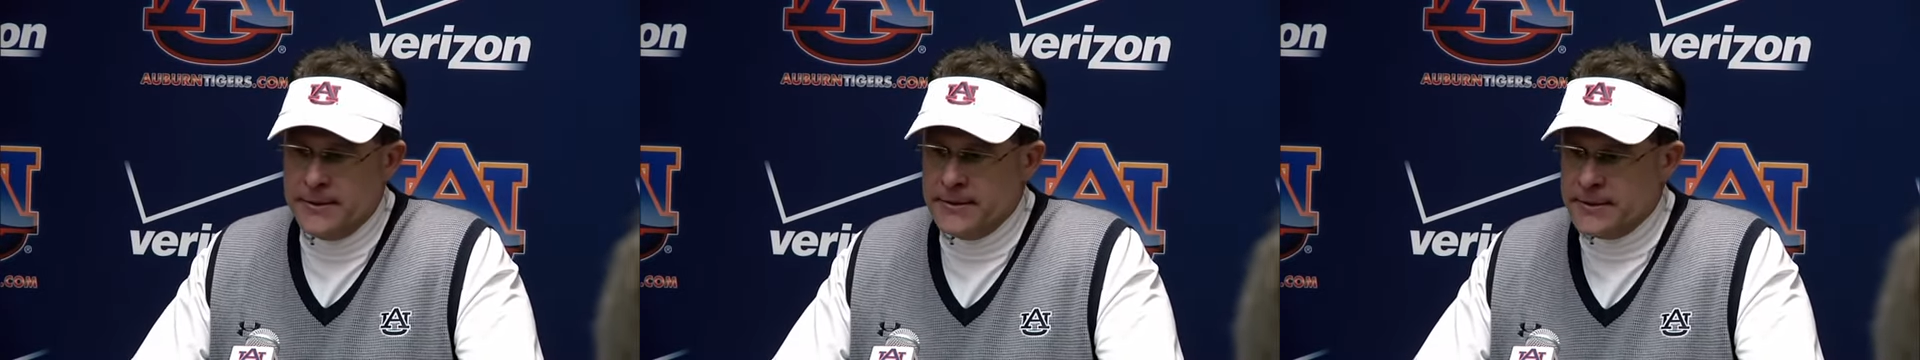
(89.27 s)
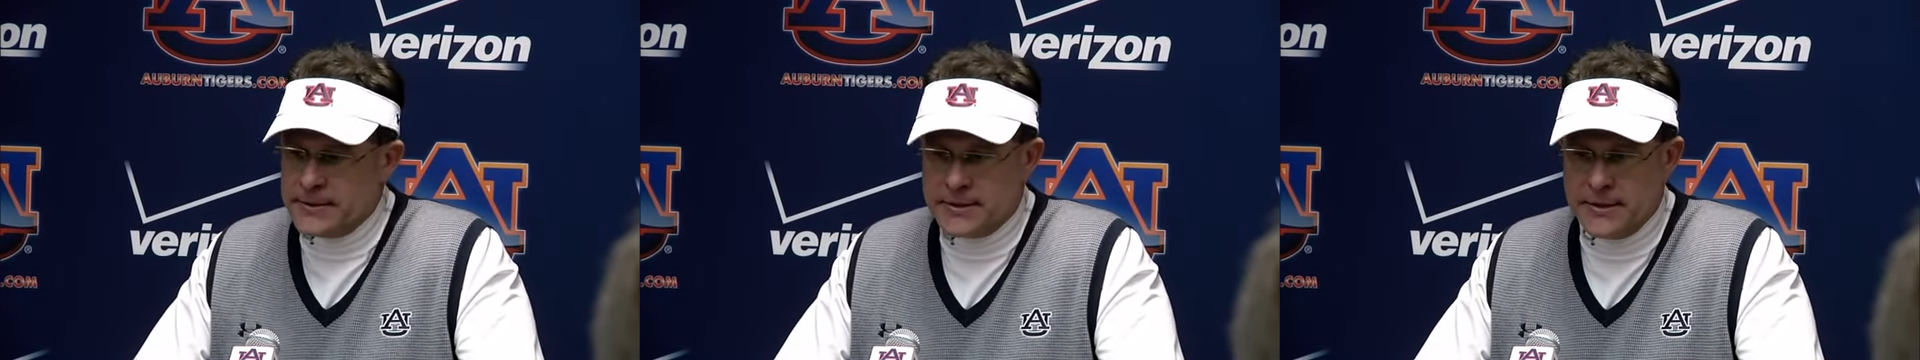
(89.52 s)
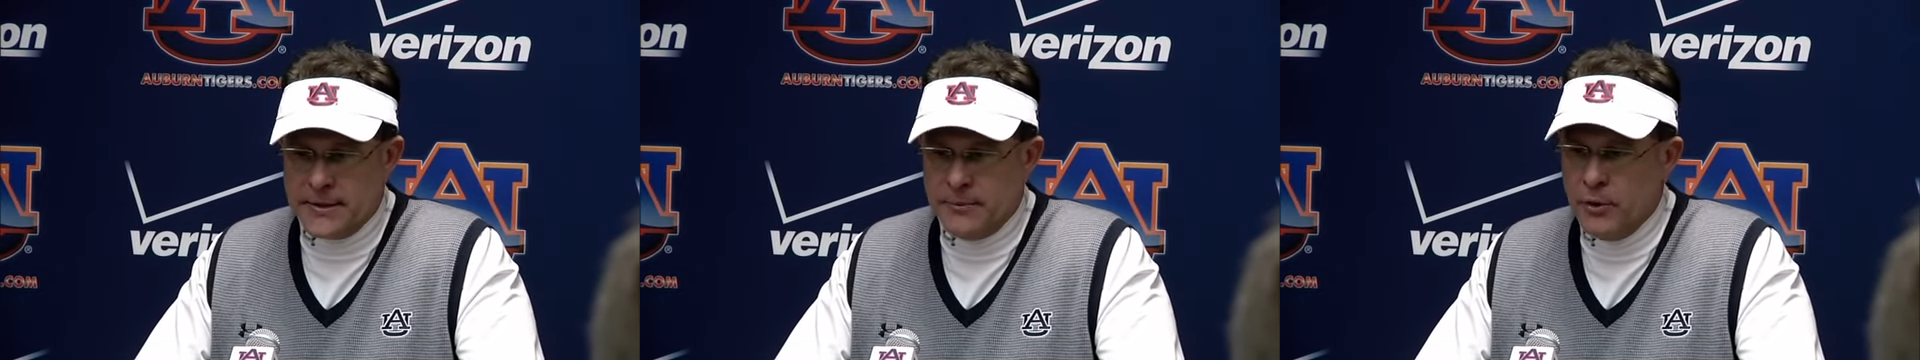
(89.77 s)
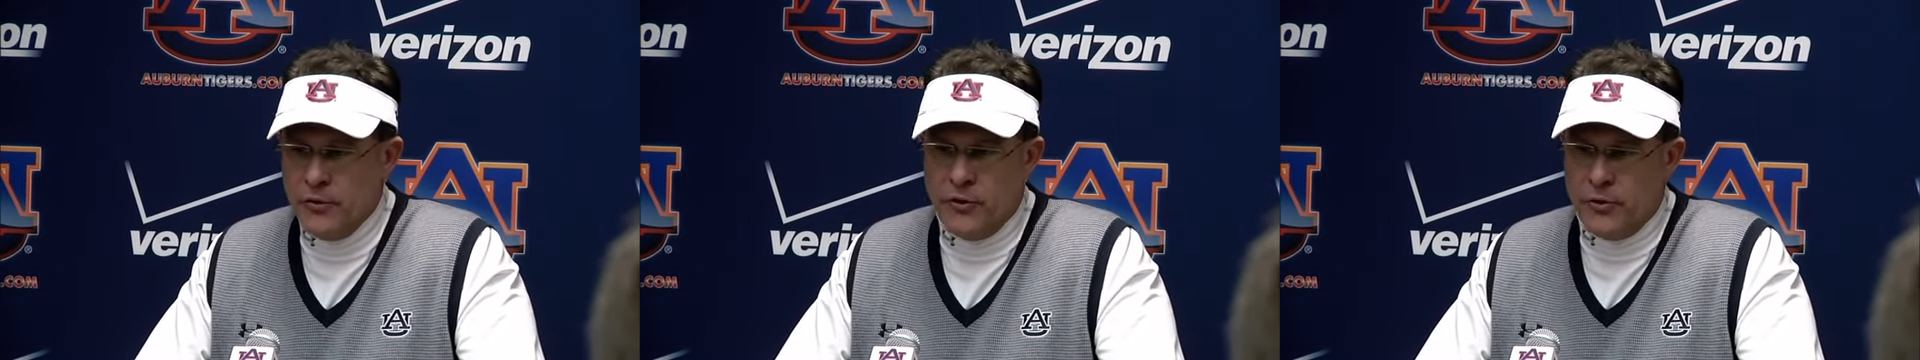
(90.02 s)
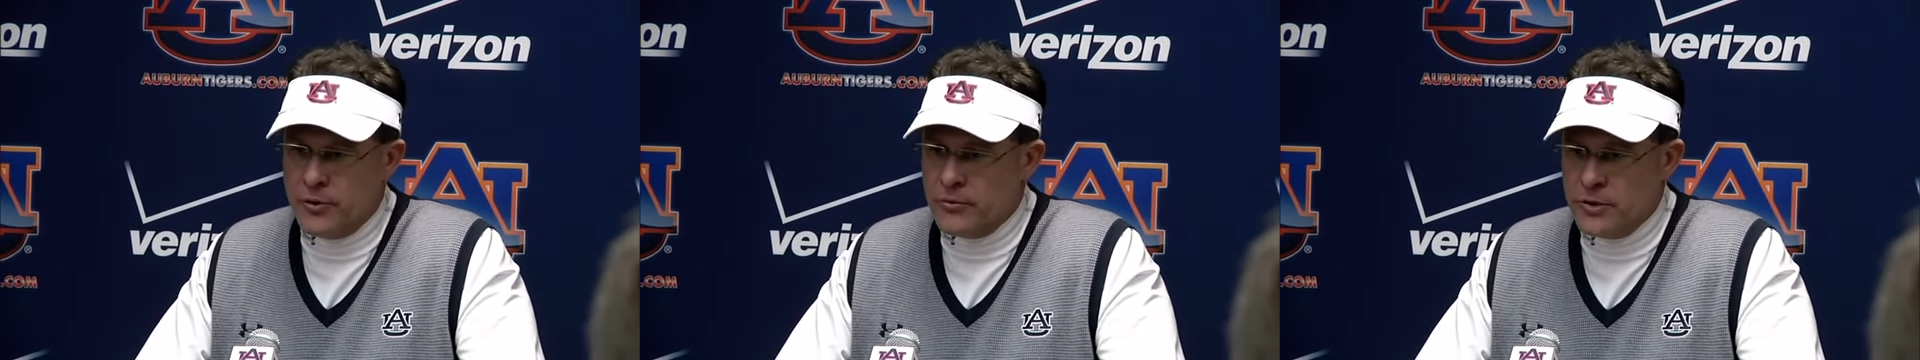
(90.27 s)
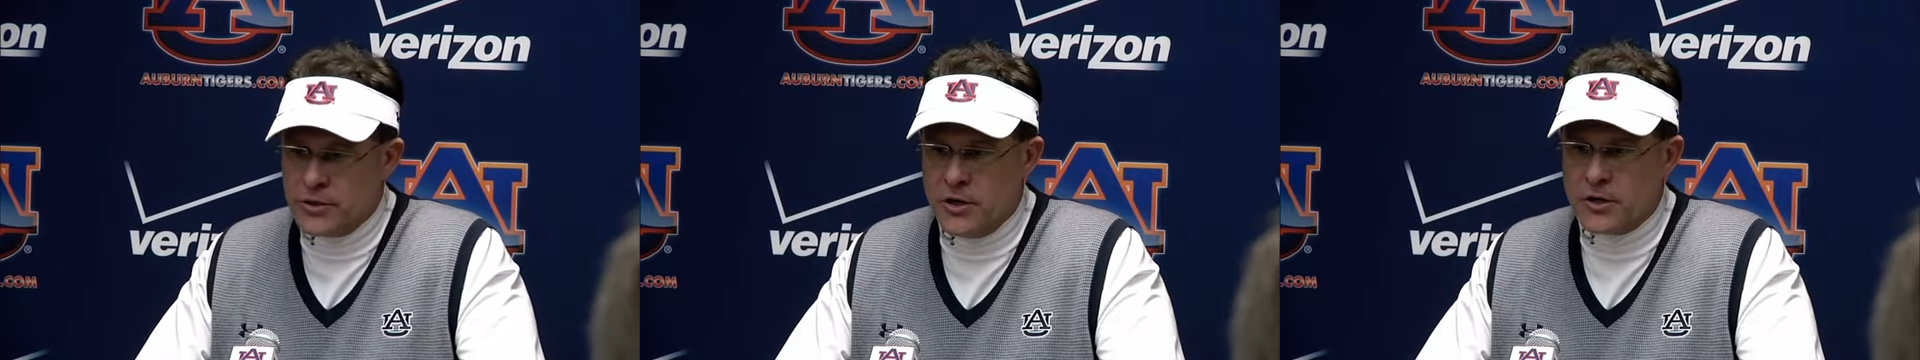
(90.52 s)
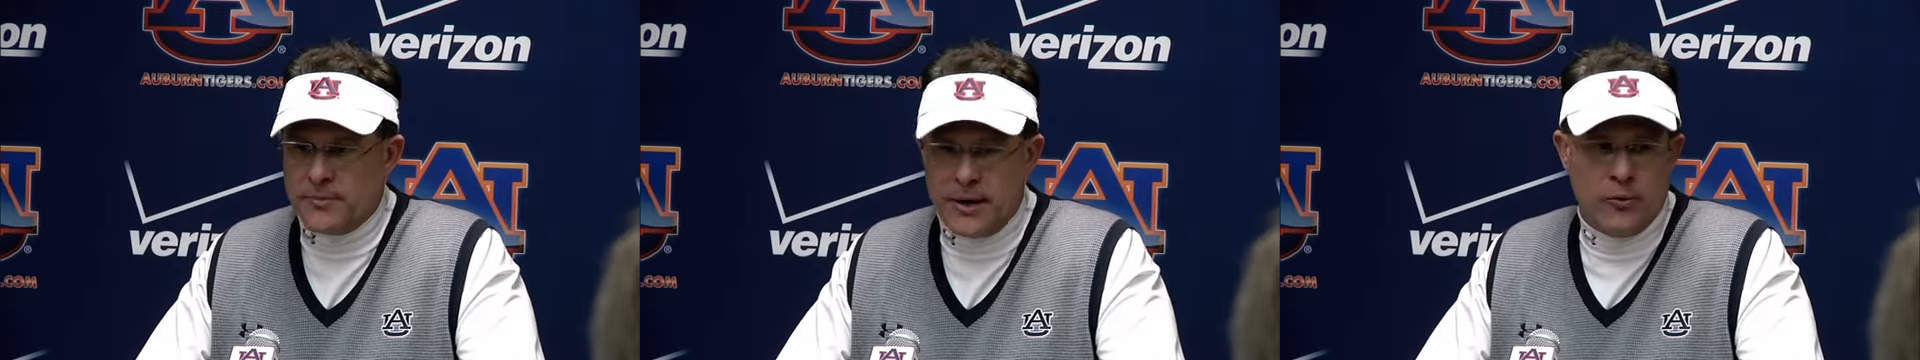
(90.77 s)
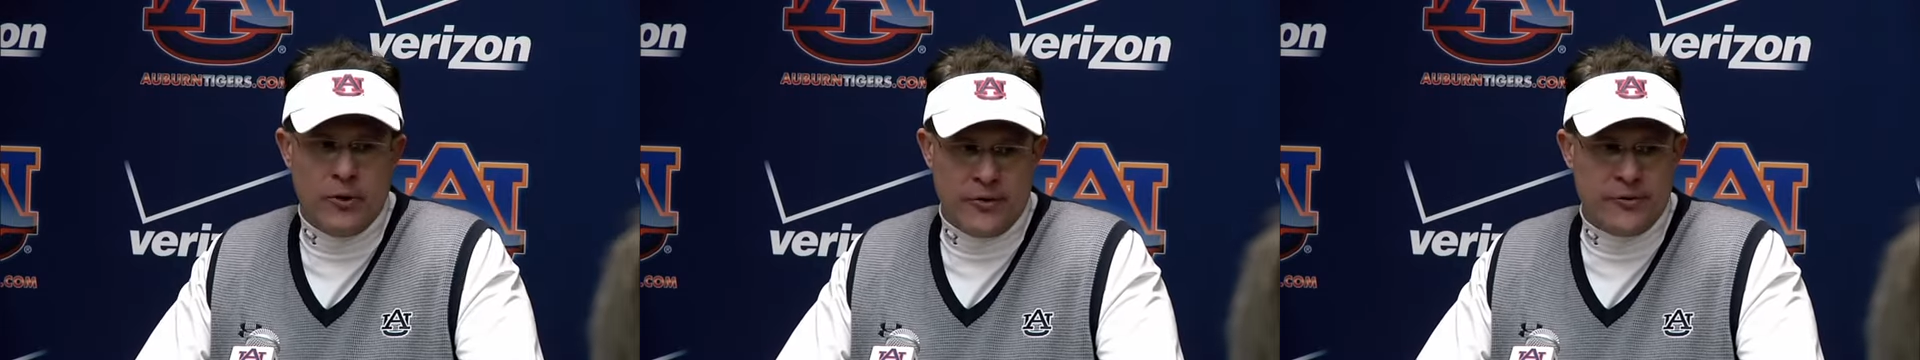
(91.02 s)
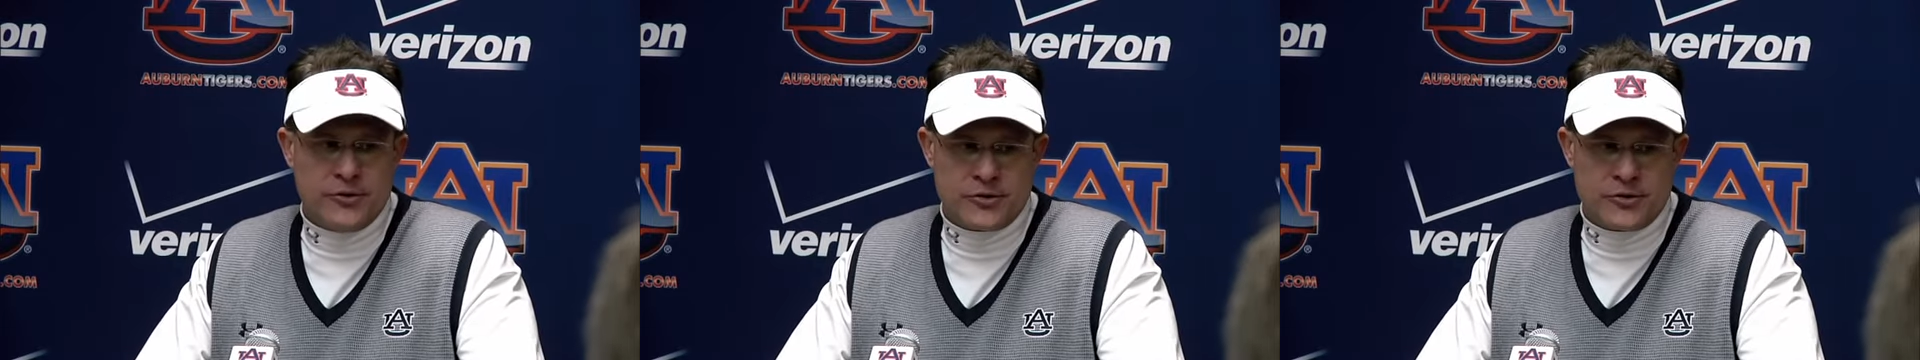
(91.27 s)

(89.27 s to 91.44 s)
Just move on. We talked about weathering